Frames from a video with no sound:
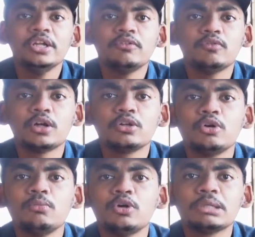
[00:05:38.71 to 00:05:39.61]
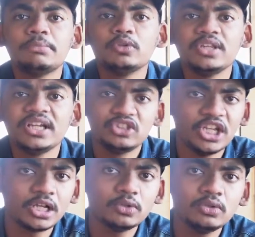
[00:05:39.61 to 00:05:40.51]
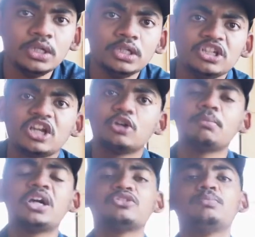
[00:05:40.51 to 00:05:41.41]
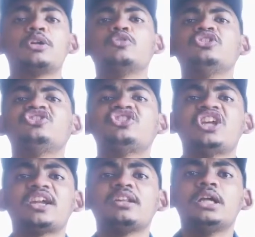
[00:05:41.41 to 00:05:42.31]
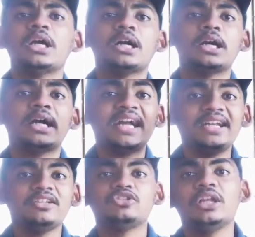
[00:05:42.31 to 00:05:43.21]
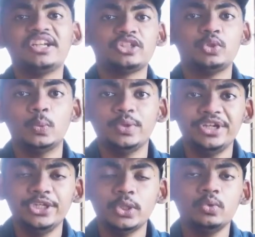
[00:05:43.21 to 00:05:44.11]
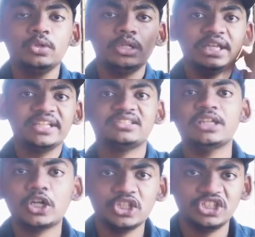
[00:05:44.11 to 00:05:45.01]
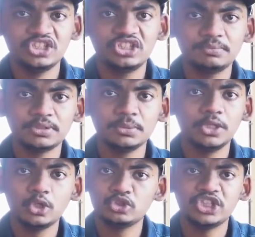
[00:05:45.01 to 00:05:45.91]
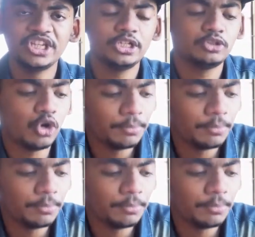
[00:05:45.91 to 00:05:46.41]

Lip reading: If you want to know more about that, check out Marcus Brownie's channel and his latest video. Link is down in the description below. Go check it out.